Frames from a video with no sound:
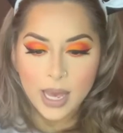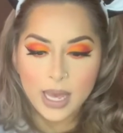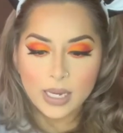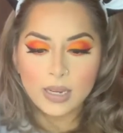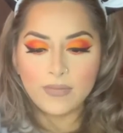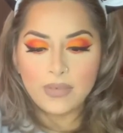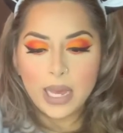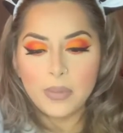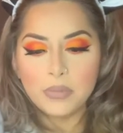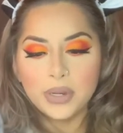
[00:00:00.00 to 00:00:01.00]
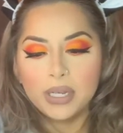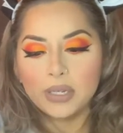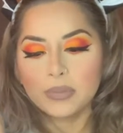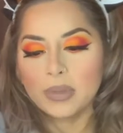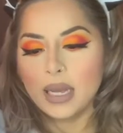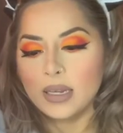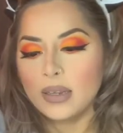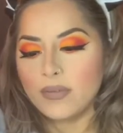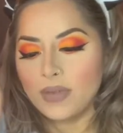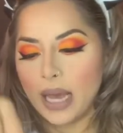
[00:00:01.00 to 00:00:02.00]
I need a flat brush. I need
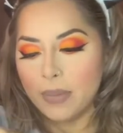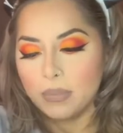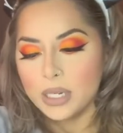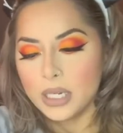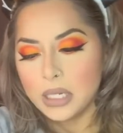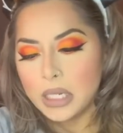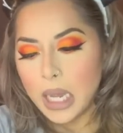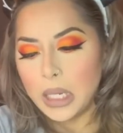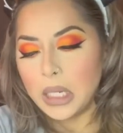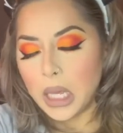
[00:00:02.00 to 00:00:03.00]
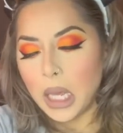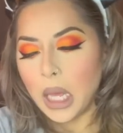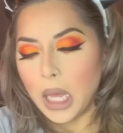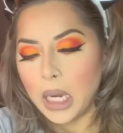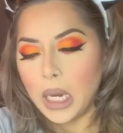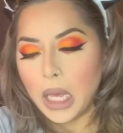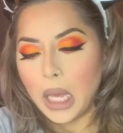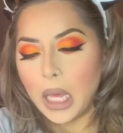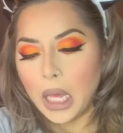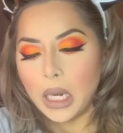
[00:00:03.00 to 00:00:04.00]
a flat brush. I need
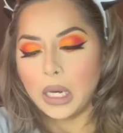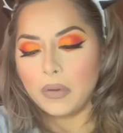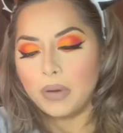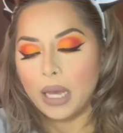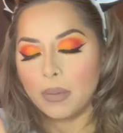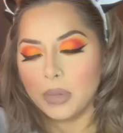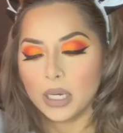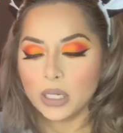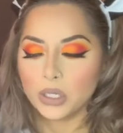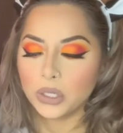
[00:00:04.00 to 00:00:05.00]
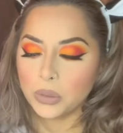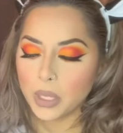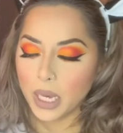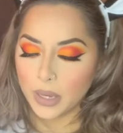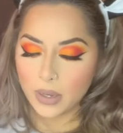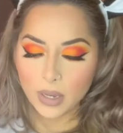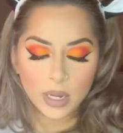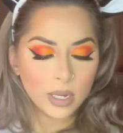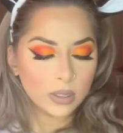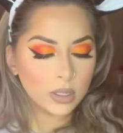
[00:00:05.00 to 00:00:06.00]
a flat brush. Okay.
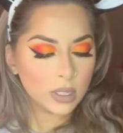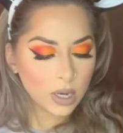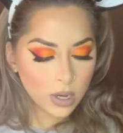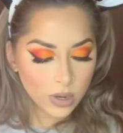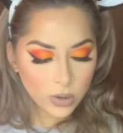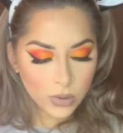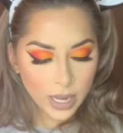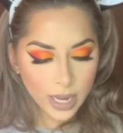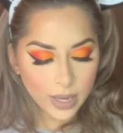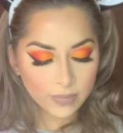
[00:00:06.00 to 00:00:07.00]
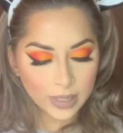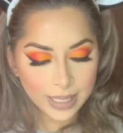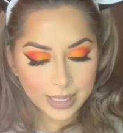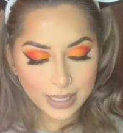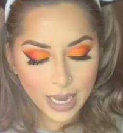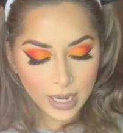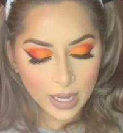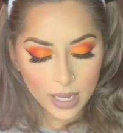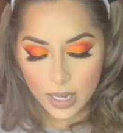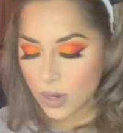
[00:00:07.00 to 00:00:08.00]
So I've
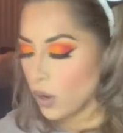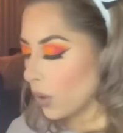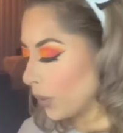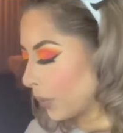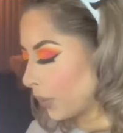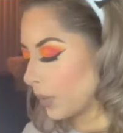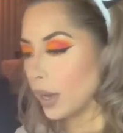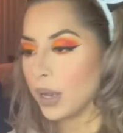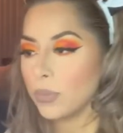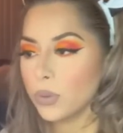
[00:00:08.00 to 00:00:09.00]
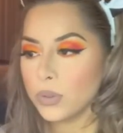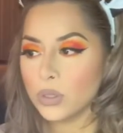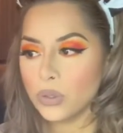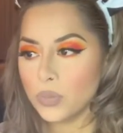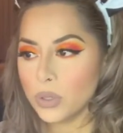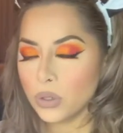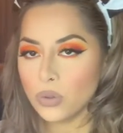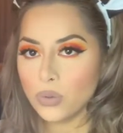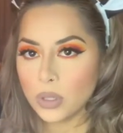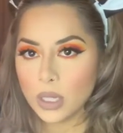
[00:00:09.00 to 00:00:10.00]
decided I am going to be
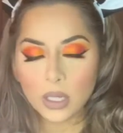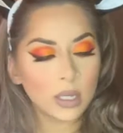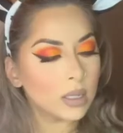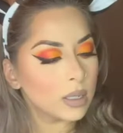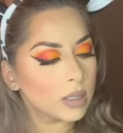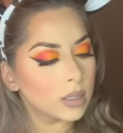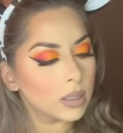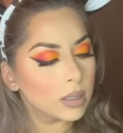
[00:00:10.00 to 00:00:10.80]
using